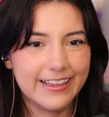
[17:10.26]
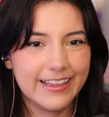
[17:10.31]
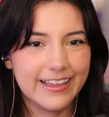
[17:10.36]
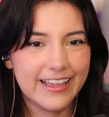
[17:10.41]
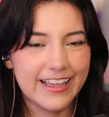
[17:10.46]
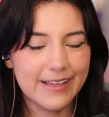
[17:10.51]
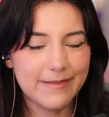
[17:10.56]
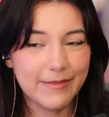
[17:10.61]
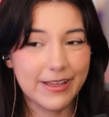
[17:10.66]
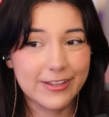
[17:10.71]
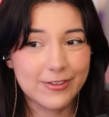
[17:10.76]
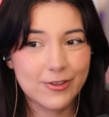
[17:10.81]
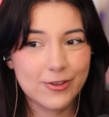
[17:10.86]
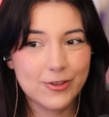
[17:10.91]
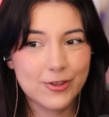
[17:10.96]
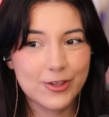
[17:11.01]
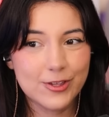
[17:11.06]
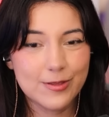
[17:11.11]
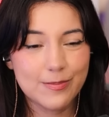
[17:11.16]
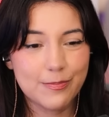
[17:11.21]

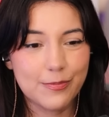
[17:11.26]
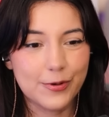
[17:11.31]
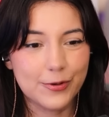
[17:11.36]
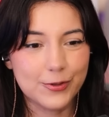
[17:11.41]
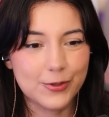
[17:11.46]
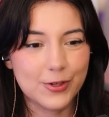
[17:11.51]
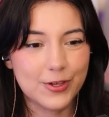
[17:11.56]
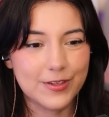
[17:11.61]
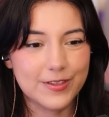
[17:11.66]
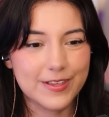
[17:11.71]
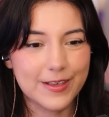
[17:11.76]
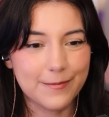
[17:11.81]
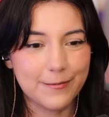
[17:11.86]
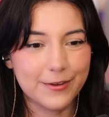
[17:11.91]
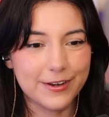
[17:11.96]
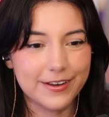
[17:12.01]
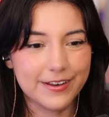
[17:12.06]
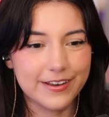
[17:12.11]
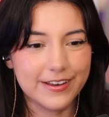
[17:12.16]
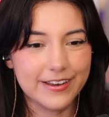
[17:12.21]
Imagine just pushing
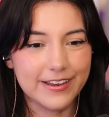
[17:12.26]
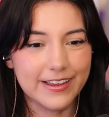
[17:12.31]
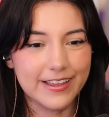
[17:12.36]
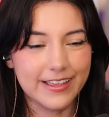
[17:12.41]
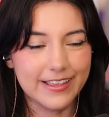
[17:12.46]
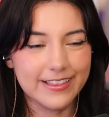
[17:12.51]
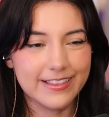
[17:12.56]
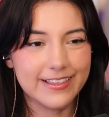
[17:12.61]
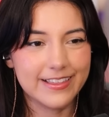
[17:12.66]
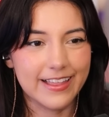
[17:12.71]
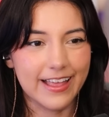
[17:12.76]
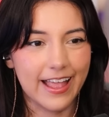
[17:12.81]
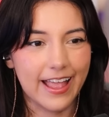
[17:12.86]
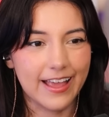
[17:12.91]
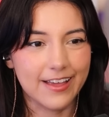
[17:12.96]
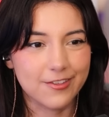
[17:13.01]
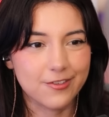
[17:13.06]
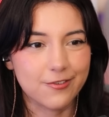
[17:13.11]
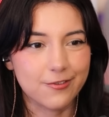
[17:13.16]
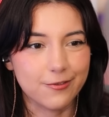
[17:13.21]
someone into the
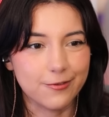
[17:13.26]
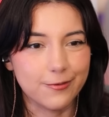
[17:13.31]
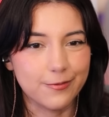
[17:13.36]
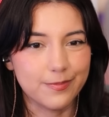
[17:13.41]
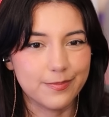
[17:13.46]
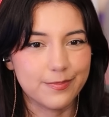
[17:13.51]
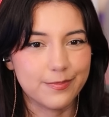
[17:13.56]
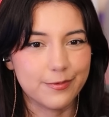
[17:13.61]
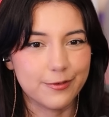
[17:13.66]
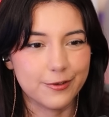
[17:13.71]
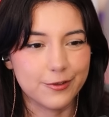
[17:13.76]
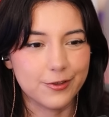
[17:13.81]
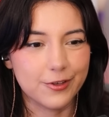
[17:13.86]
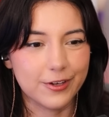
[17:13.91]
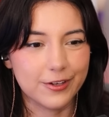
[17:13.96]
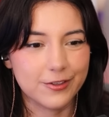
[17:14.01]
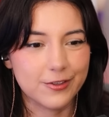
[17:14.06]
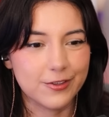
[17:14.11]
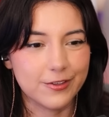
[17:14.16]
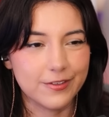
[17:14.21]
astral
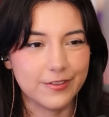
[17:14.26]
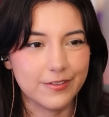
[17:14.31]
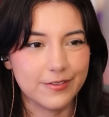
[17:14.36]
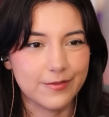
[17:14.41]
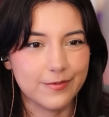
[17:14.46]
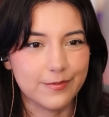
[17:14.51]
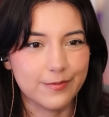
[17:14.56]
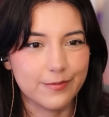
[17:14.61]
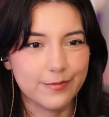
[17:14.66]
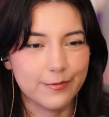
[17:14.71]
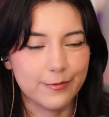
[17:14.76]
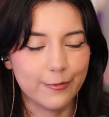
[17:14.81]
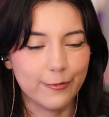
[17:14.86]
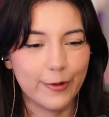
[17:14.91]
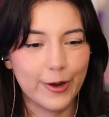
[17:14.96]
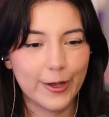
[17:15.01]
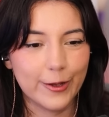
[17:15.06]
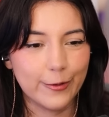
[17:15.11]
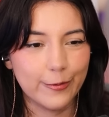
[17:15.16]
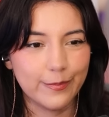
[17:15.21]
projection
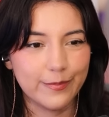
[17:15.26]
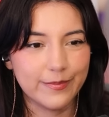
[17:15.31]
realm.